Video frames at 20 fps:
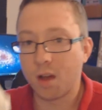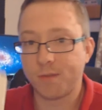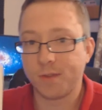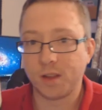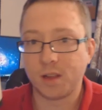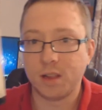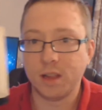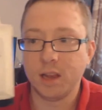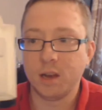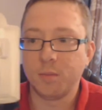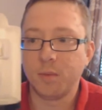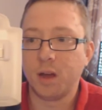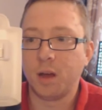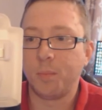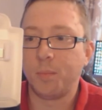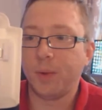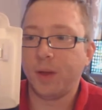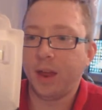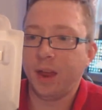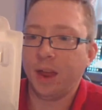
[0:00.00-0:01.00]
off and clean them
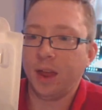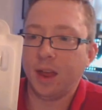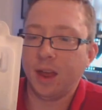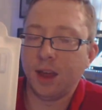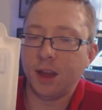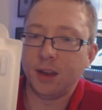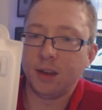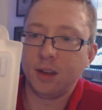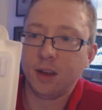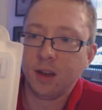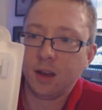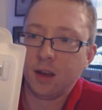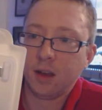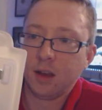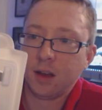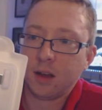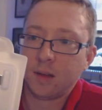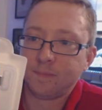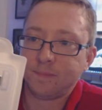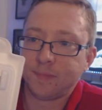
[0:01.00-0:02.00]
up, and
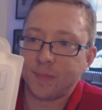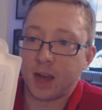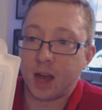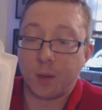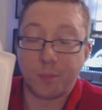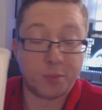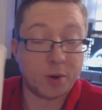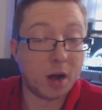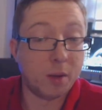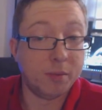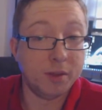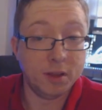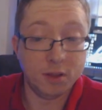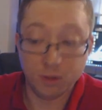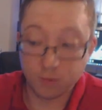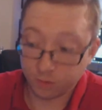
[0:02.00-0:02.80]
I'll probably